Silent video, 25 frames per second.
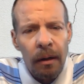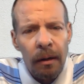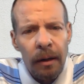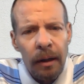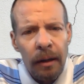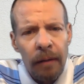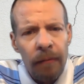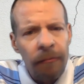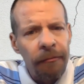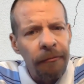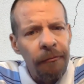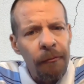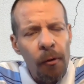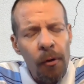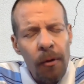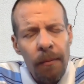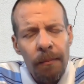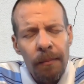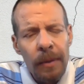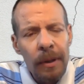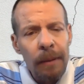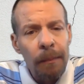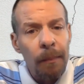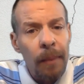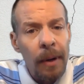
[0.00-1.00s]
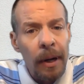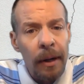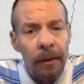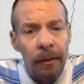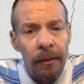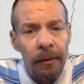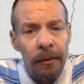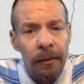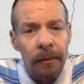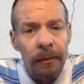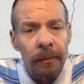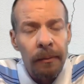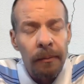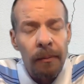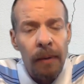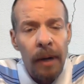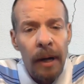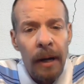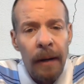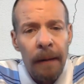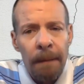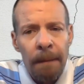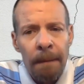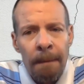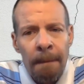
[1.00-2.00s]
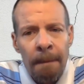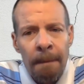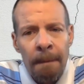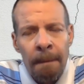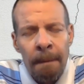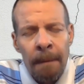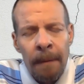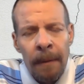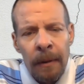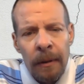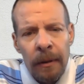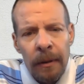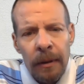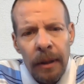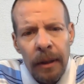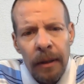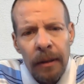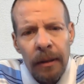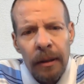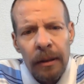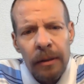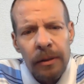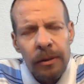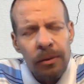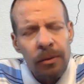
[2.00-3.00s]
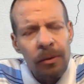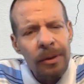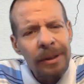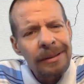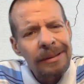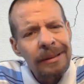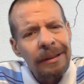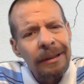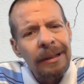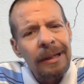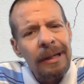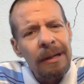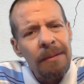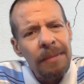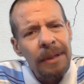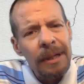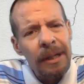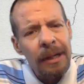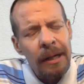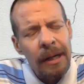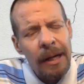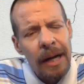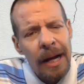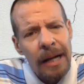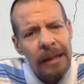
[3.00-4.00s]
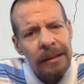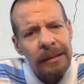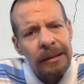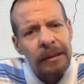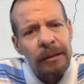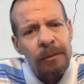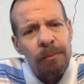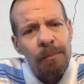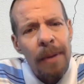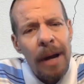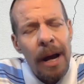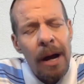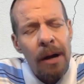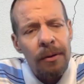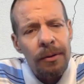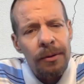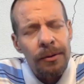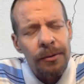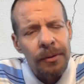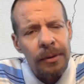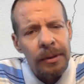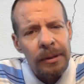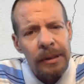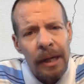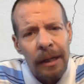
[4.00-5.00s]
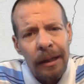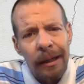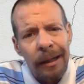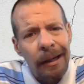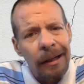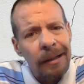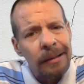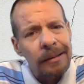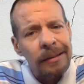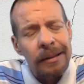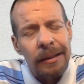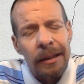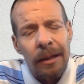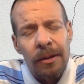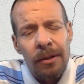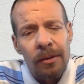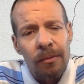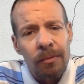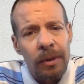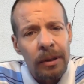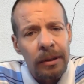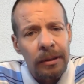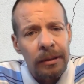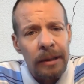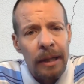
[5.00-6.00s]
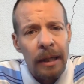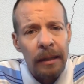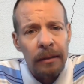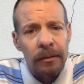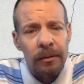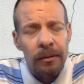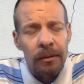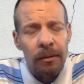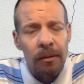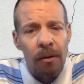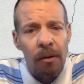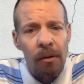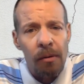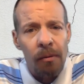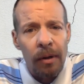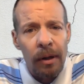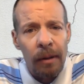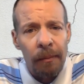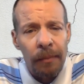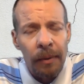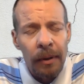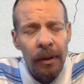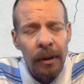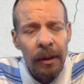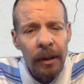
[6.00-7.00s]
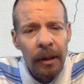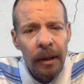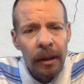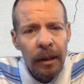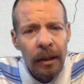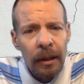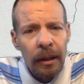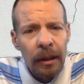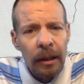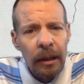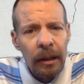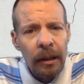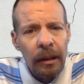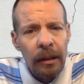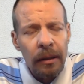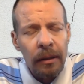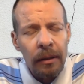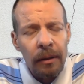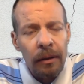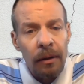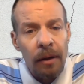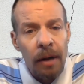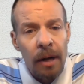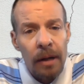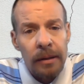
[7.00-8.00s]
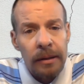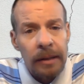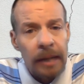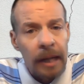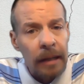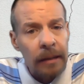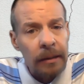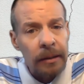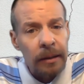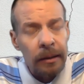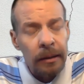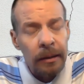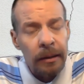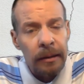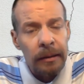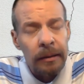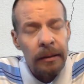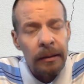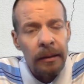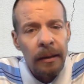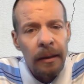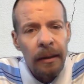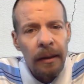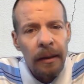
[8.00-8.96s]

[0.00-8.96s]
inform me better, right? And so it's limited. It has its boundaries. I can't tell you what it's like to grow up in Los Angeles.